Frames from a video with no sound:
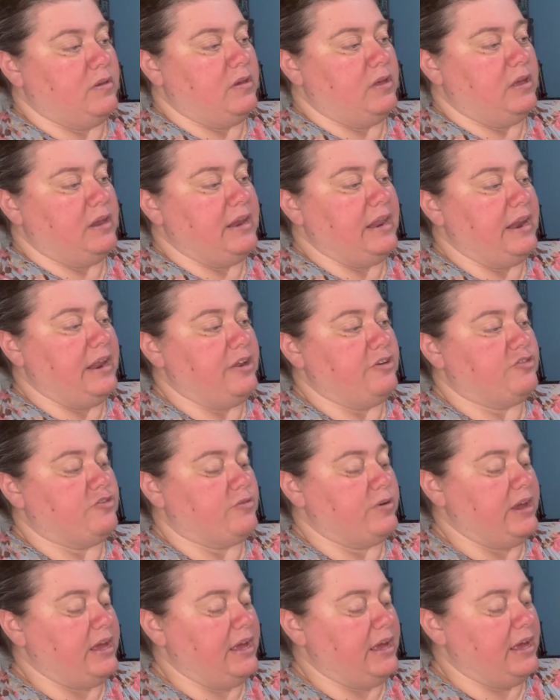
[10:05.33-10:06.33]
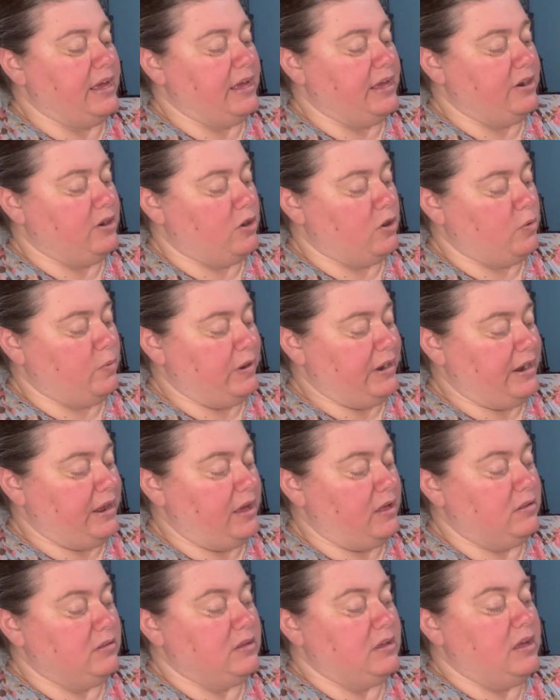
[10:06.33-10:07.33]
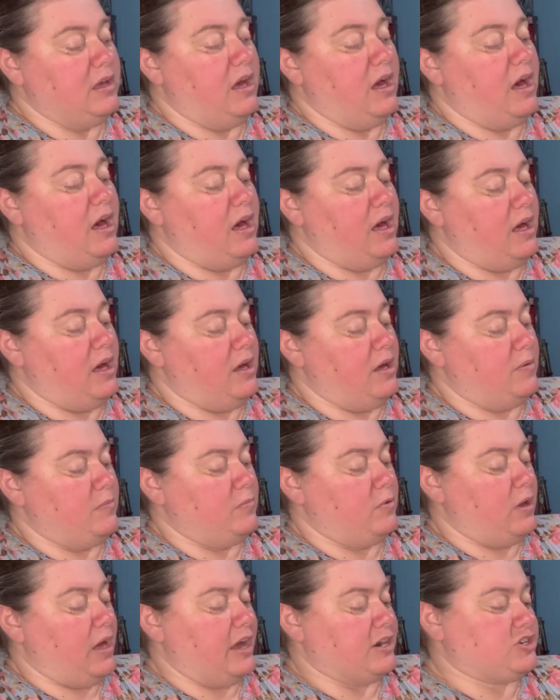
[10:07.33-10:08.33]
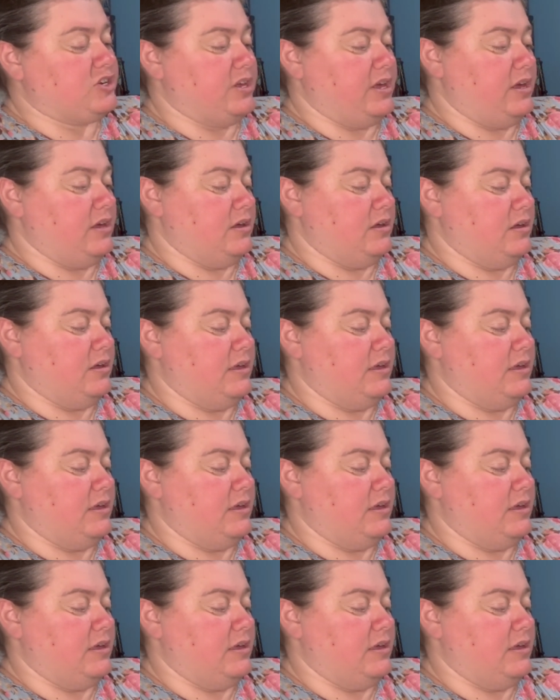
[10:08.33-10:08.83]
Knitting Tree in Irwindale. Actually,